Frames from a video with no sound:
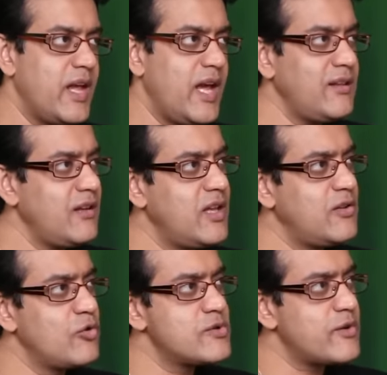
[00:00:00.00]
And the
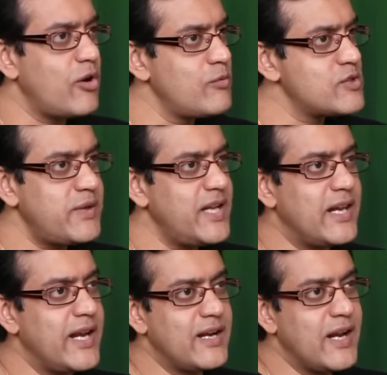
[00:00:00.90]
Hindus were almost
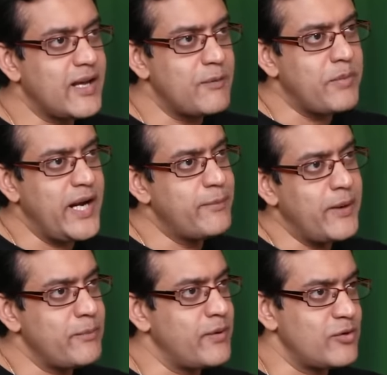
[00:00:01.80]
being led like a
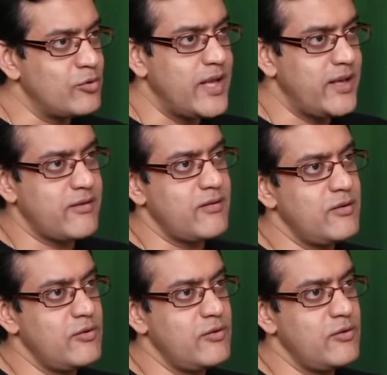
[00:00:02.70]
Pied Piper to their,